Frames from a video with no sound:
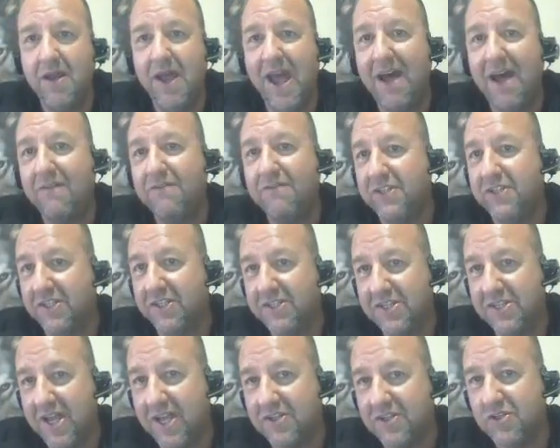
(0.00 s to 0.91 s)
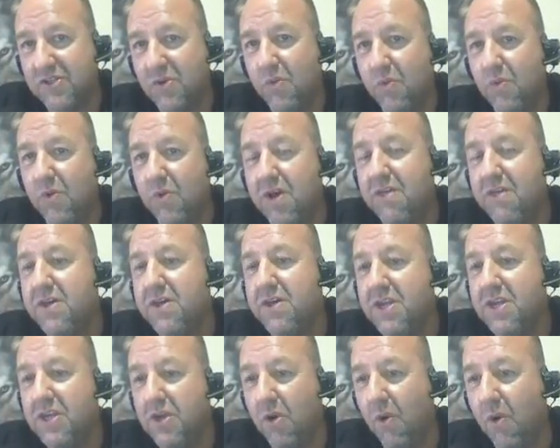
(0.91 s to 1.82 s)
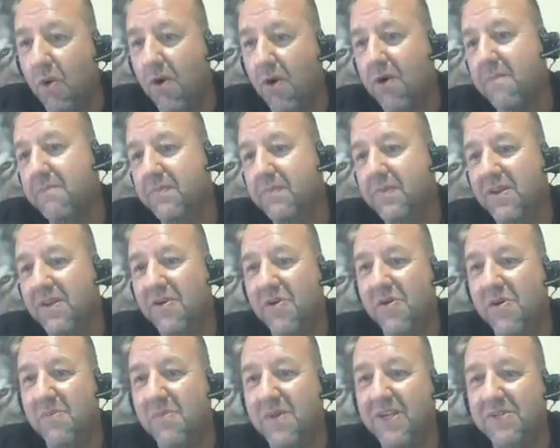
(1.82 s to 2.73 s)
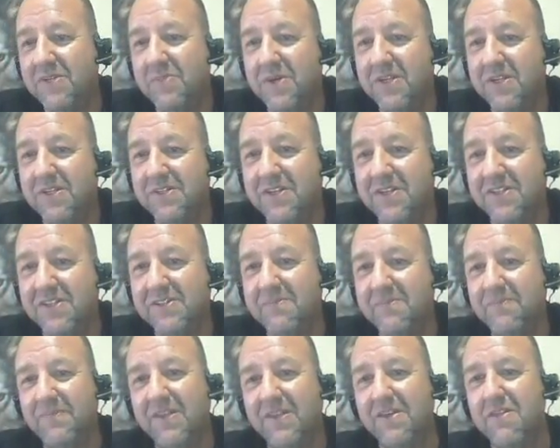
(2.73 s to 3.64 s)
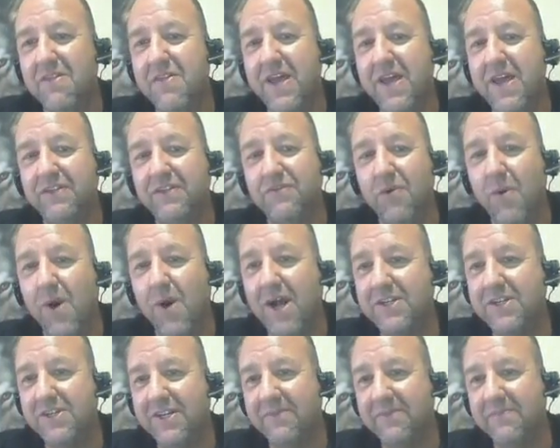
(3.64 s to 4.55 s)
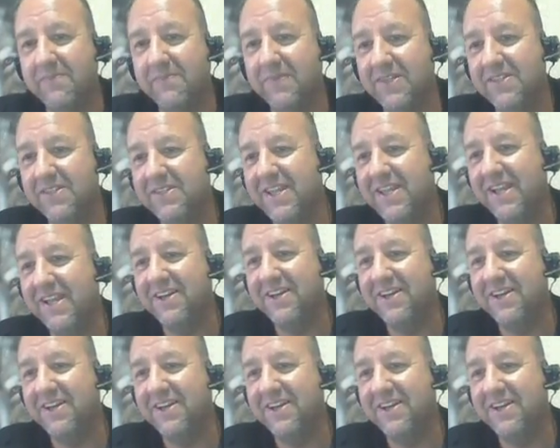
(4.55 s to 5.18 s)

have success with your home-based business. Thanks for watching. Take